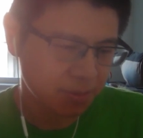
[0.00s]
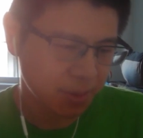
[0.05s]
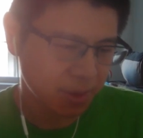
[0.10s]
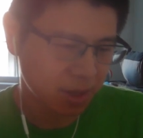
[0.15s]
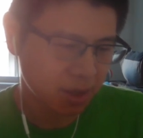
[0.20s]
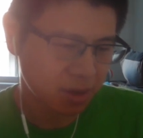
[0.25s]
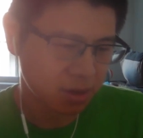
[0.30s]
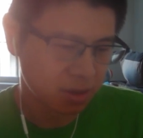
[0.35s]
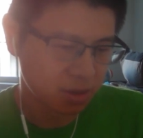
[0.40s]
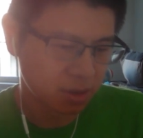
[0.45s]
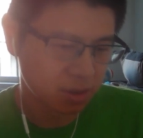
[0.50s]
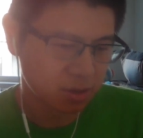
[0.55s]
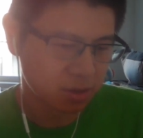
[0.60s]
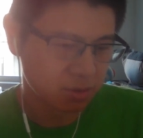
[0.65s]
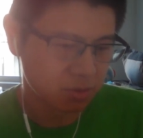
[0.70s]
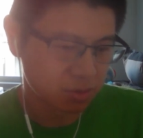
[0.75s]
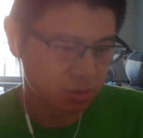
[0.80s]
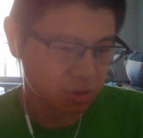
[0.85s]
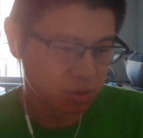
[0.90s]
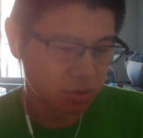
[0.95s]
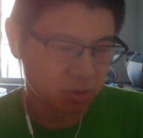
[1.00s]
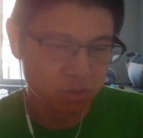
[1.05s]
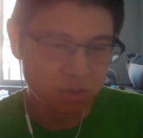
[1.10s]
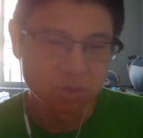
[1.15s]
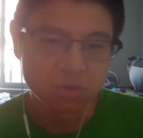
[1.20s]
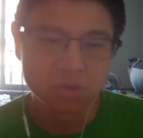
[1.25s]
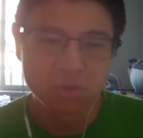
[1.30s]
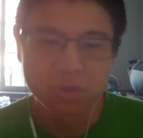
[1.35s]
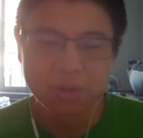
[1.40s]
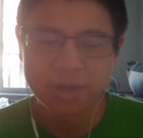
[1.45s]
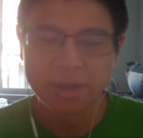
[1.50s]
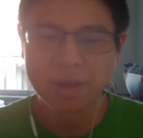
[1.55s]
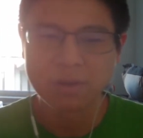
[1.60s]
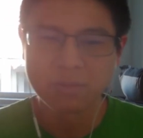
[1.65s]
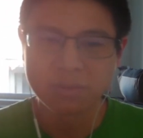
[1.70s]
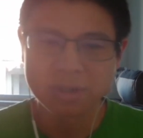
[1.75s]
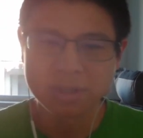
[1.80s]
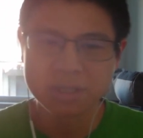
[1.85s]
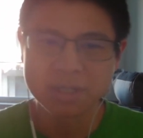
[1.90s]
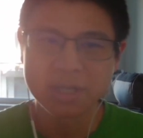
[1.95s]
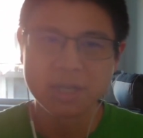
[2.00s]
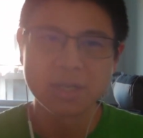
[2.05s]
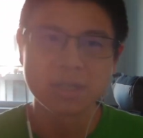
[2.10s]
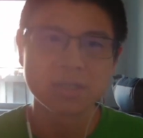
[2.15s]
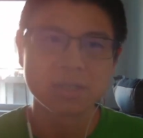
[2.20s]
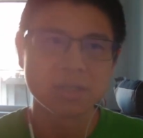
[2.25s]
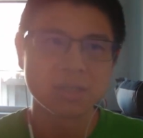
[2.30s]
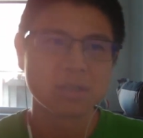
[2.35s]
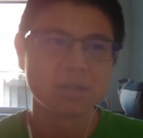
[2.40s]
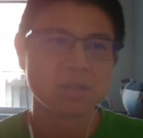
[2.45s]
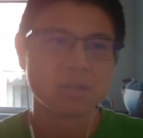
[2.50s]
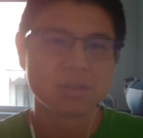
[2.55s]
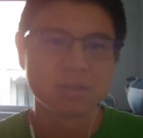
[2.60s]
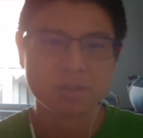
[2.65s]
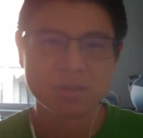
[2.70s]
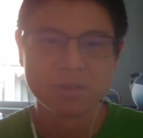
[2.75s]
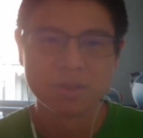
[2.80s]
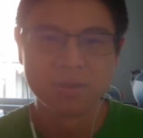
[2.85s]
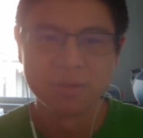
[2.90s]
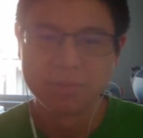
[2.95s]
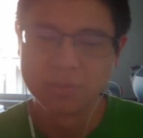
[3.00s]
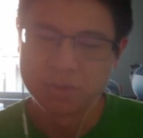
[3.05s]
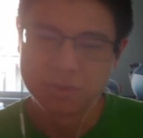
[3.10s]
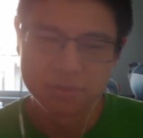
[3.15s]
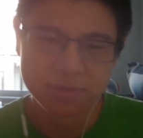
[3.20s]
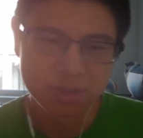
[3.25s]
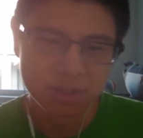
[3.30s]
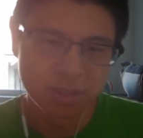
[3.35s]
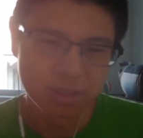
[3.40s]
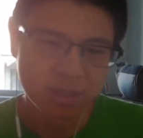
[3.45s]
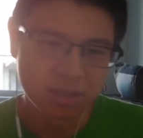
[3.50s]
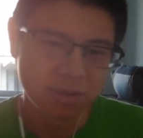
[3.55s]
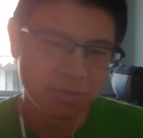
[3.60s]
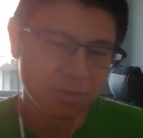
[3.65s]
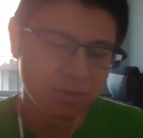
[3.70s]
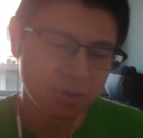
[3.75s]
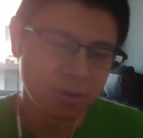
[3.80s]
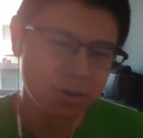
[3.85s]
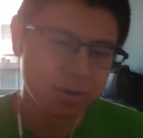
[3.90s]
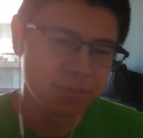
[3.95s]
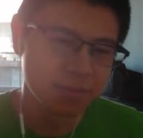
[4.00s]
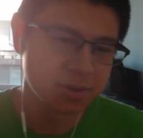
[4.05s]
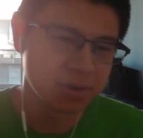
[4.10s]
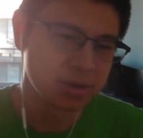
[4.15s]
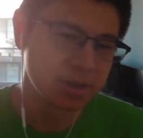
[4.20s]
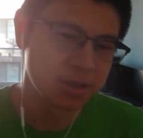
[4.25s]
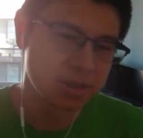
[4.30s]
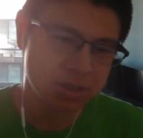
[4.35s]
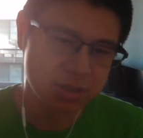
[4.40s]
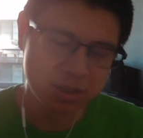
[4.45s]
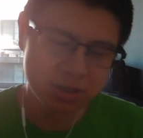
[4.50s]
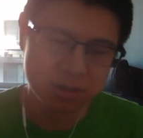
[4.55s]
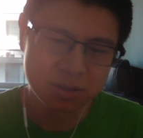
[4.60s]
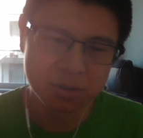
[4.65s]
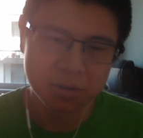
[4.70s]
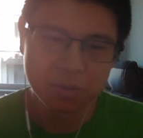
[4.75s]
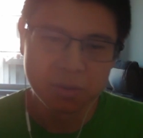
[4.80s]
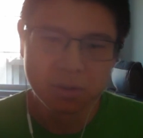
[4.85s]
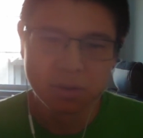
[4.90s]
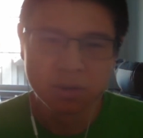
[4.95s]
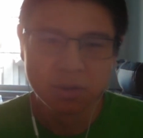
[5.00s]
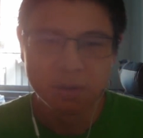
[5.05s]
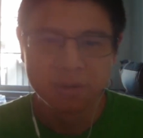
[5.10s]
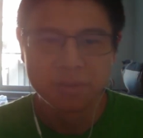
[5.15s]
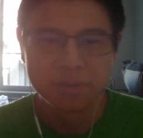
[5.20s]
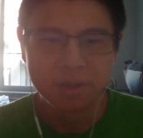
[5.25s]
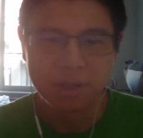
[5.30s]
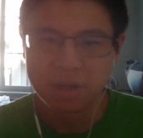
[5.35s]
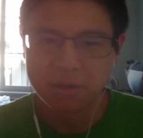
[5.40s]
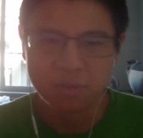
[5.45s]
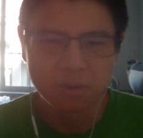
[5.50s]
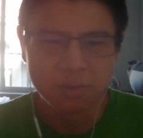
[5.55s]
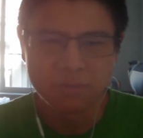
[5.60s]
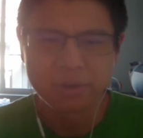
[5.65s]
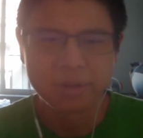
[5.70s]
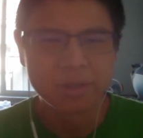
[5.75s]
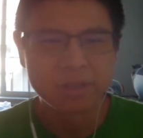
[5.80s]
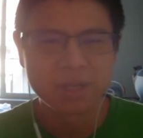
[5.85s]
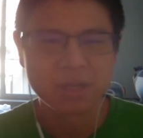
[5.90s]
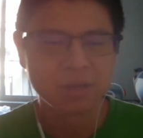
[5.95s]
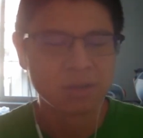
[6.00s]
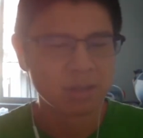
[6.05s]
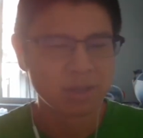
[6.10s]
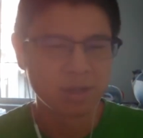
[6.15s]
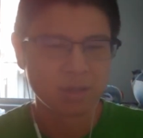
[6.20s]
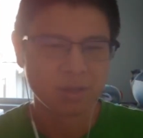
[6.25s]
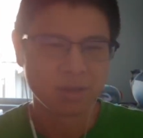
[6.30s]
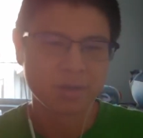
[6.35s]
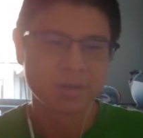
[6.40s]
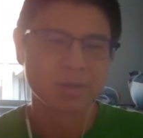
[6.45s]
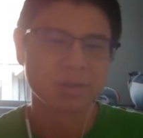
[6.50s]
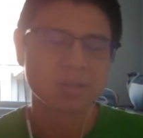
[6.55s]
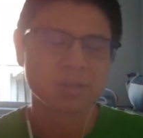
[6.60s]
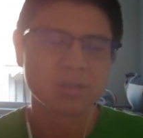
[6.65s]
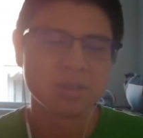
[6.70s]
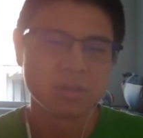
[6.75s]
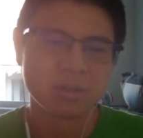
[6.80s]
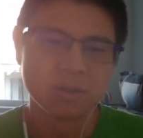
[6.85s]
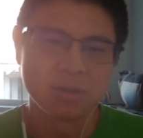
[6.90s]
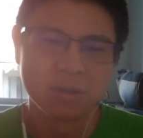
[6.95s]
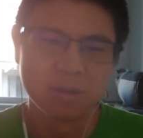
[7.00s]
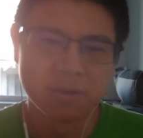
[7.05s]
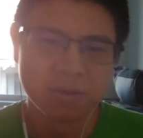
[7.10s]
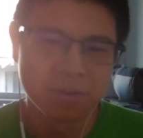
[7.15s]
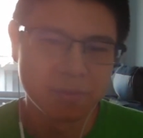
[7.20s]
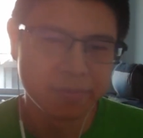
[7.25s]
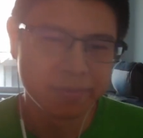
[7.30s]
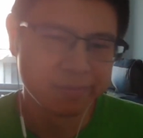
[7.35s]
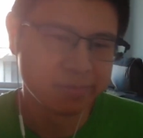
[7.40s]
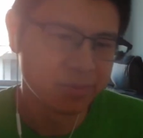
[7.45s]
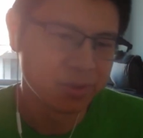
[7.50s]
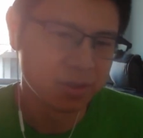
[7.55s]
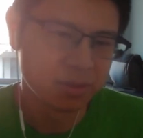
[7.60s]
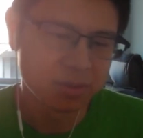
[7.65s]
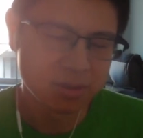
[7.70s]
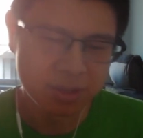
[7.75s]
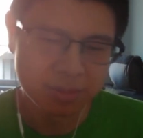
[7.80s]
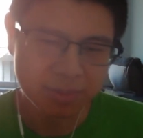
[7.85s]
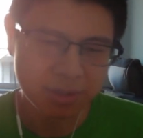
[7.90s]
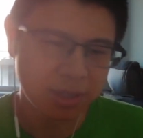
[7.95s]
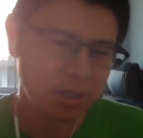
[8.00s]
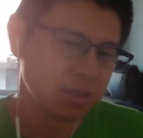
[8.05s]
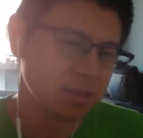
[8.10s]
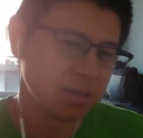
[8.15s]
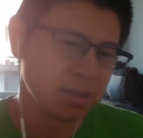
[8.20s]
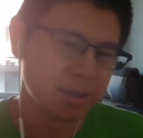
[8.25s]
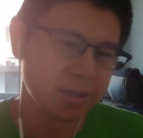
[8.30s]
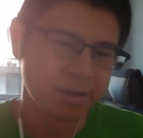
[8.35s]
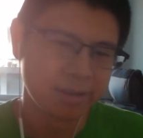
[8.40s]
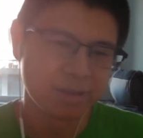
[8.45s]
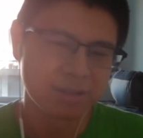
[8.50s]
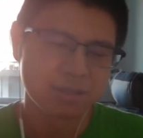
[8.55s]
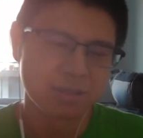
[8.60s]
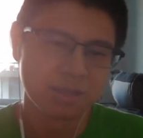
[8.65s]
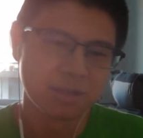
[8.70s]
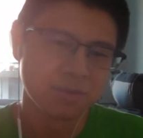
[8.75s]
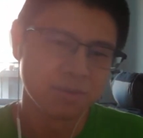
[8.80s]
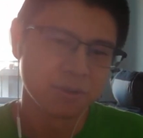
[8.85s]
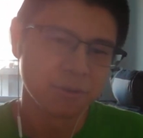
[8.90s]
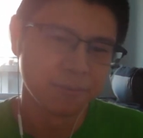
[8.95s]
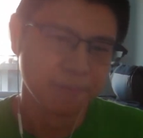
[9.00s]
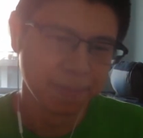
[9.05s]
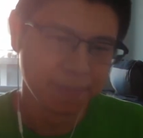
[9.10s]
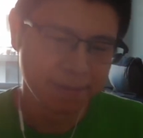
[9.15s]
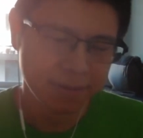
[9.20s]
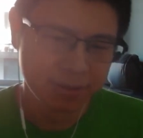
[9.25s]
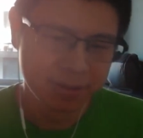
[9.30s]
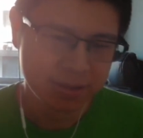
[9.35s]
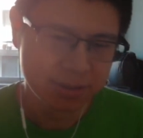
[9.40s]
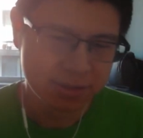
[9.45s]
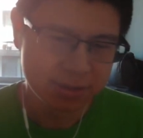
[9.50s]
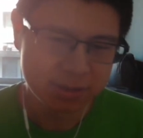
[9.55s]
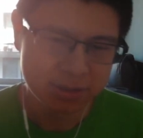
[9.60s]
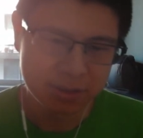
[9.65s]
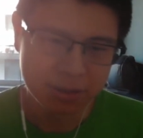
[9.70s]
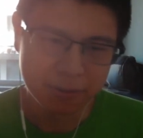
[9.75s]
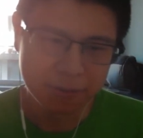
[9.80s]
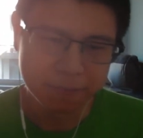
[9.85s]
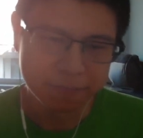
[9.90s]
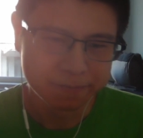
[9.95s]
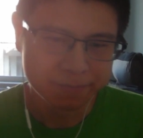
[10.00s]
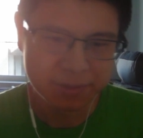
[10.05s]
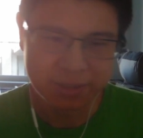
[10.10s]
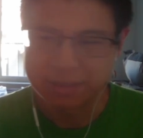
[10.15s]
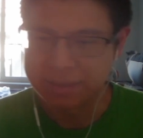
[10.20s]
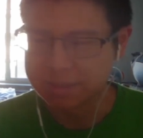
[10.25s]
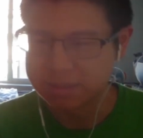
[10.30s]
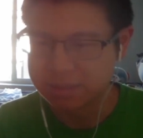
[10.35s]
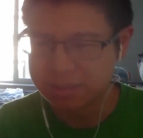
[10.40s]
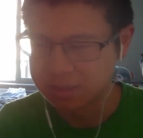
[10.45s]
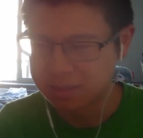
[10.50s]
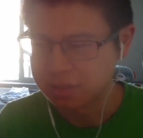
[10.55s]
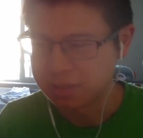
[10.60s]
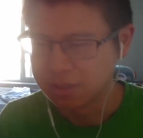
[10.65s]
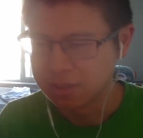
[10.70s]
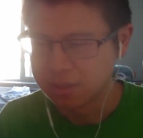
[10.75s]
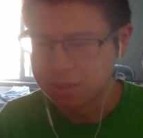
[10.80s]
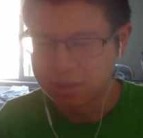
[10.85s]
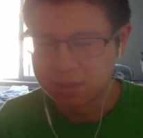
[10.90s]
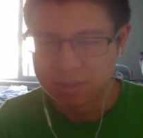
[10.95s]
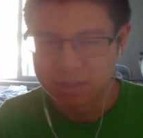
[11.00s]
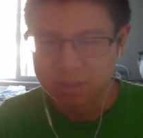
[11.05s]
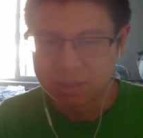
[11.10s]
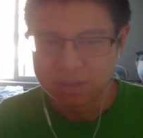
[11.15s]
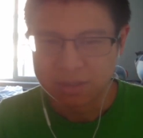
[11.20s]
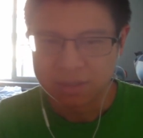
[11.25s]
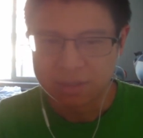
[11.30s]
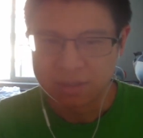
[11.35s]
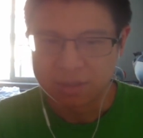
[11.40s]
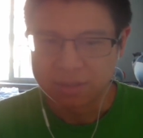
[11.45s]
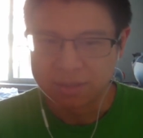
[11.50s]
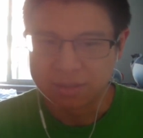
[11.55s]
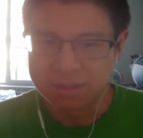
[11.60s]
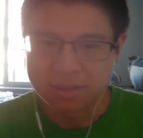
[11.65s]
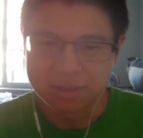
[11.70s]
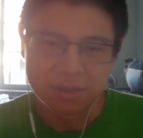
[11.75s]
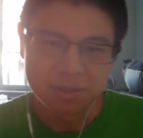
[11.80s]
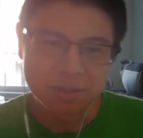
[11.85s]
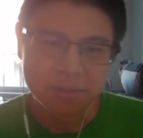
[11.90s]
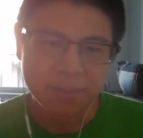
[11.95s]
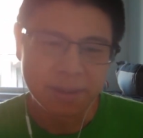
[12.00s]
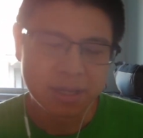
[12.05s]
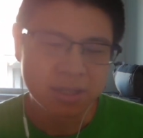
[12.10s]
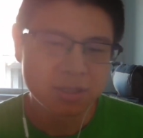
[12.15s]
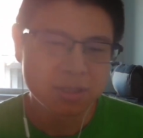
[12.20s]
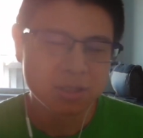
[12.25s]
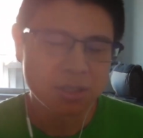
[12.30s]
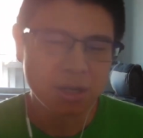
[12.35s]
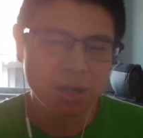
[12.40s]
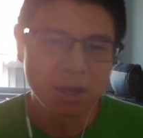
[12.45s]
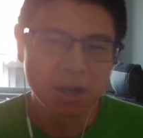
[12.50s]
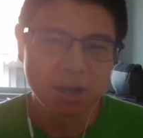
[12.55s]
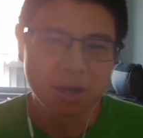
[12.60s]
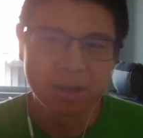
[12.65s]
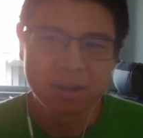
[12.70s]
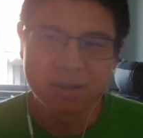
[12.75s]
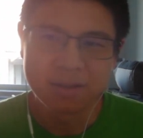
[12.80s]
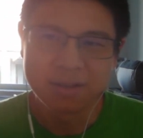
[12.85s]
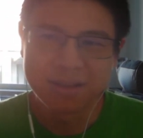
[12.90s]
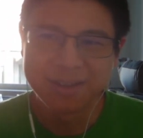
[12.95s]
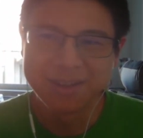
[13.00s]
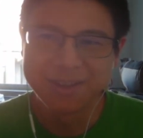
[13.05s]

and you truly have what it takes to move to E4, SDE2, then it won't really take you that long to get to that next level. So yeah, that's it depends on